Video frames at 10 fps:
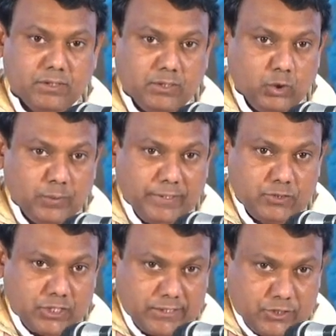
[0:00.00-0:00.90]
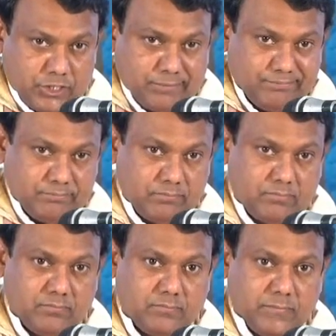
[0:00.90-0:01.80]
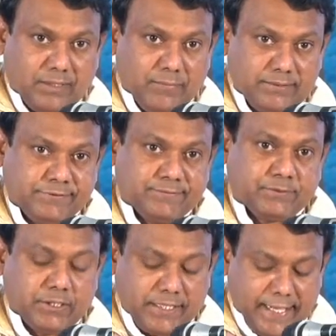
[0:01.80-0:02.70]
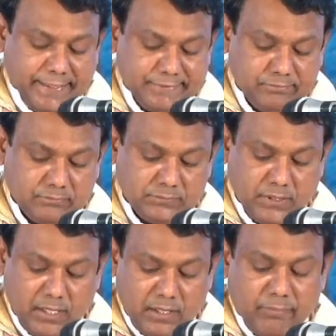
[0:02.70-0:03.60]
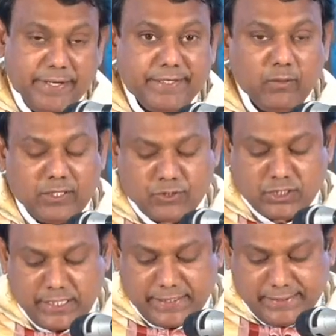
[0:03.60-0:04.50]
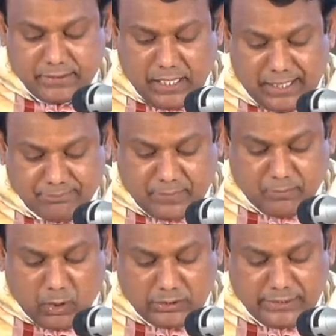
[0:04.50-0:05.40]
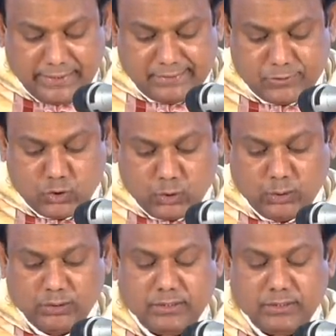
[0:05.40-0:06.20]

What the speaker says: Lumen Gentium, number 59, Mary was taken up body and soul